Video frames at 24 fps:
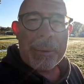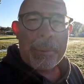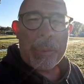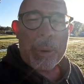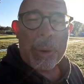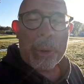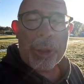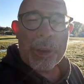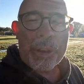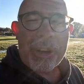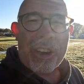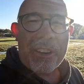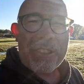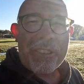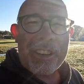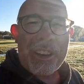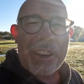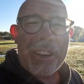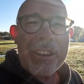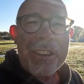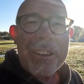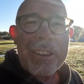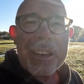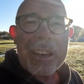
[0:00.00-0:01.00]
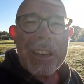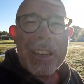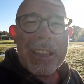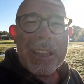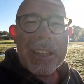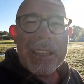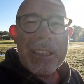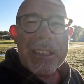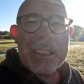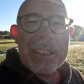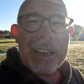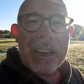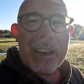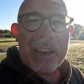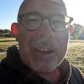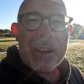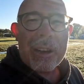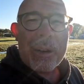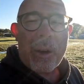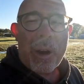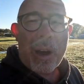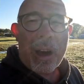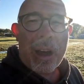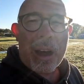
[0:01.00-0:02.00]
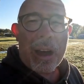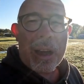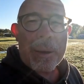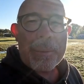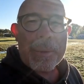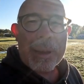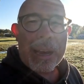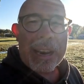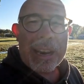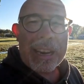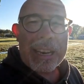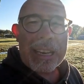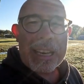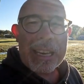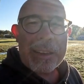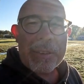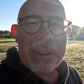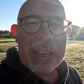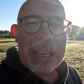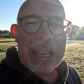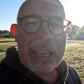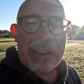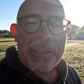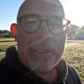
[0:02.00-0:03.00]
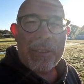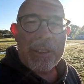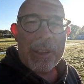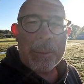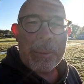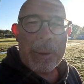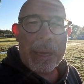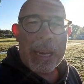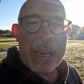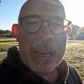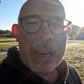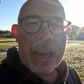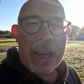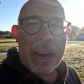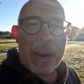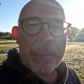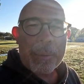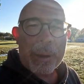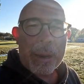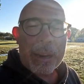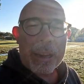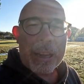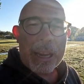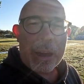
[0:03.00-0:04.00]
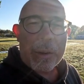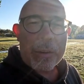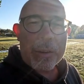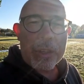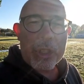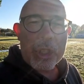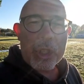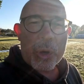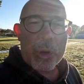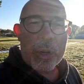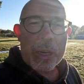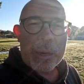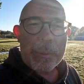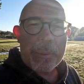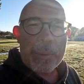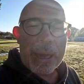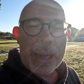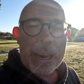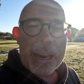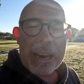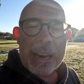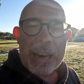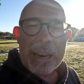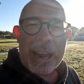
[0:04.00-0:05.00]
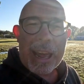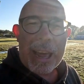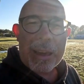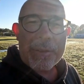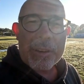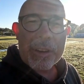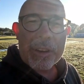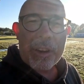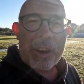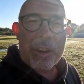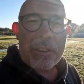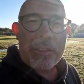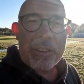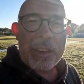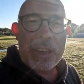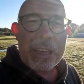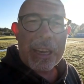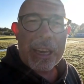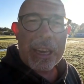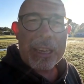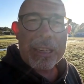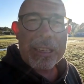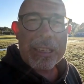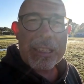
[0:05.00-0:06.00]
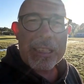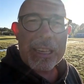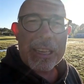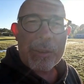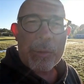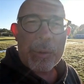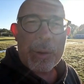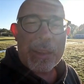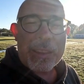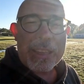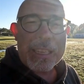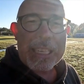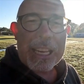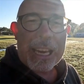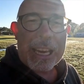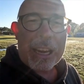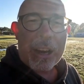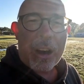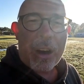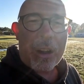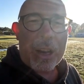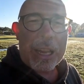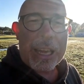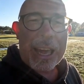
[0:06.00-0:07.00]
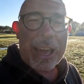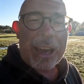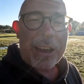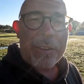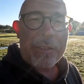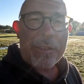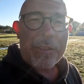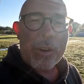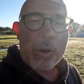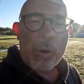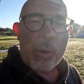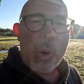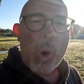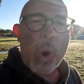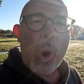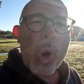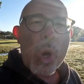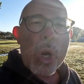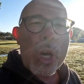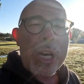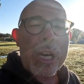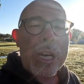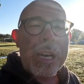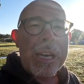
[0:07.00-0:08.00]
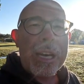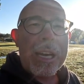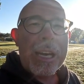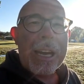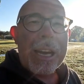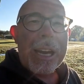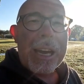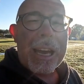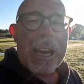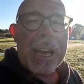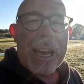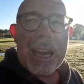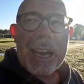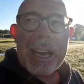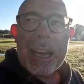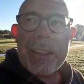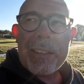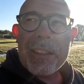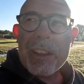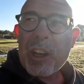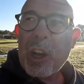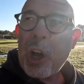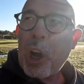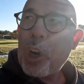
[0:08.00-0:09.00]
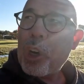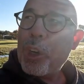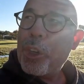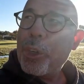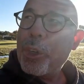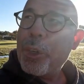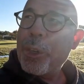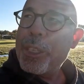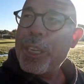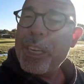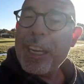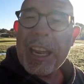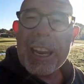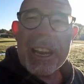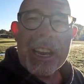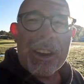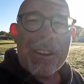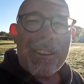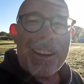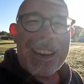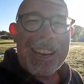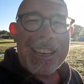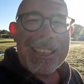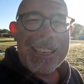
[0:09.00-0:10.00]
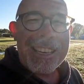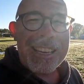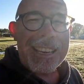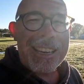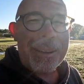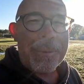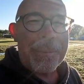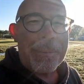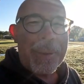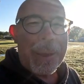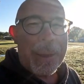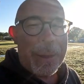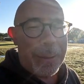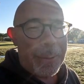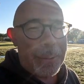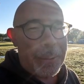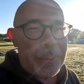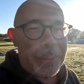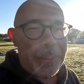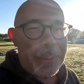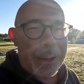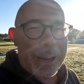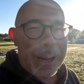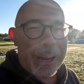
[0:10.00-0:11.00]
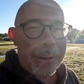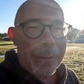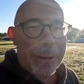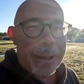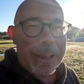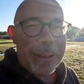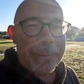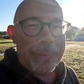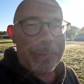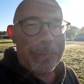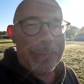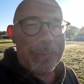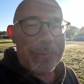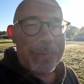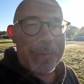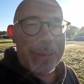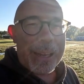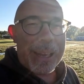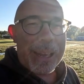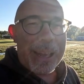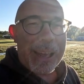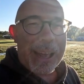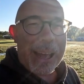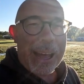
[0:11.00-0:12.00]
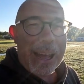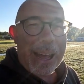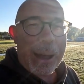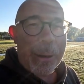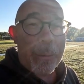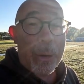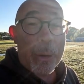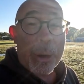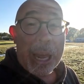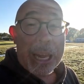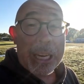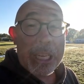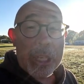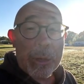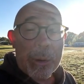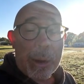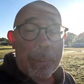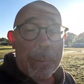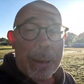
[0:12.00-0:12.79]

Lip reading: put the coffee on, so I'm gonna leave it here for the minute and I'm gonna go and join him and have a coffee and see if we need to take Ollie out for a walk. And the cockatoos are getting crazy. But anyway, we'll catch you